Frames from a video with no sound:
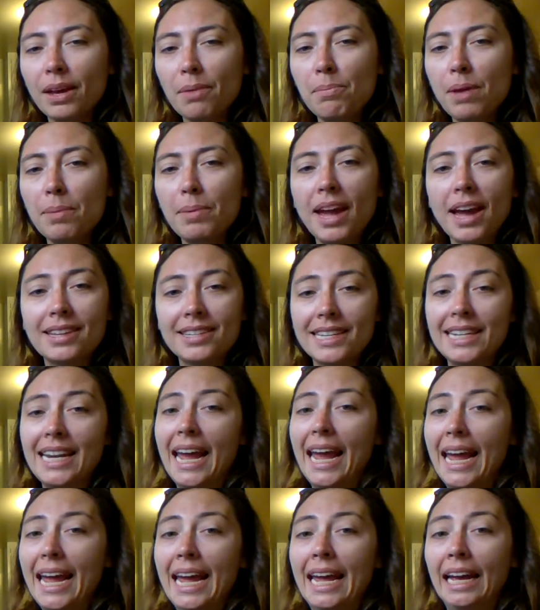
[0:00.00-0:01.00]
maybe as
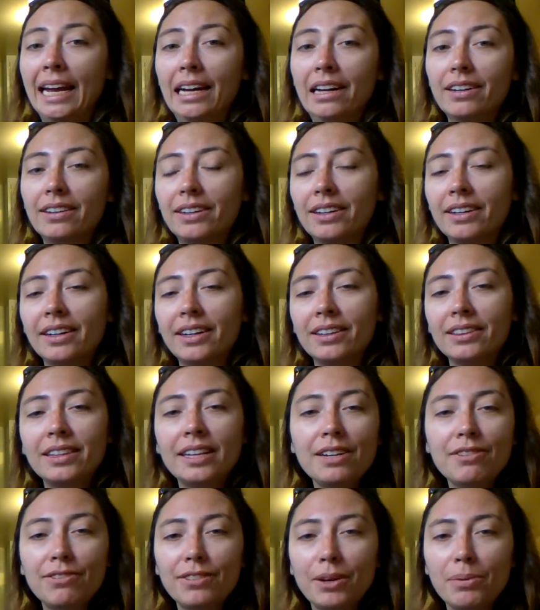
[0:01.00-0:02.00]
an egg on a
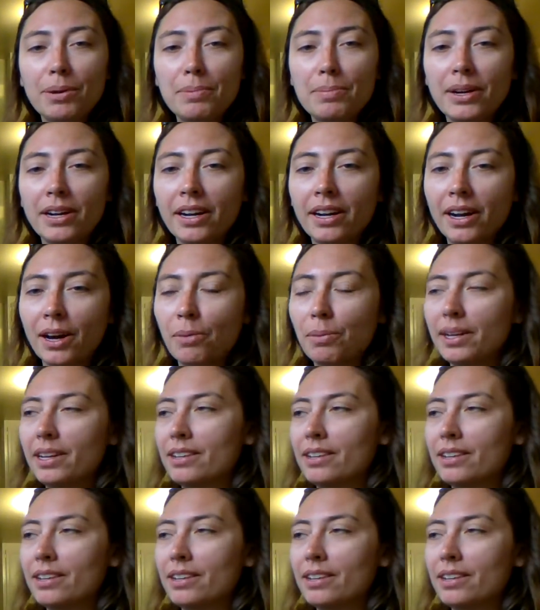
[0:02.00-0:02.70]
leaf that we put in here,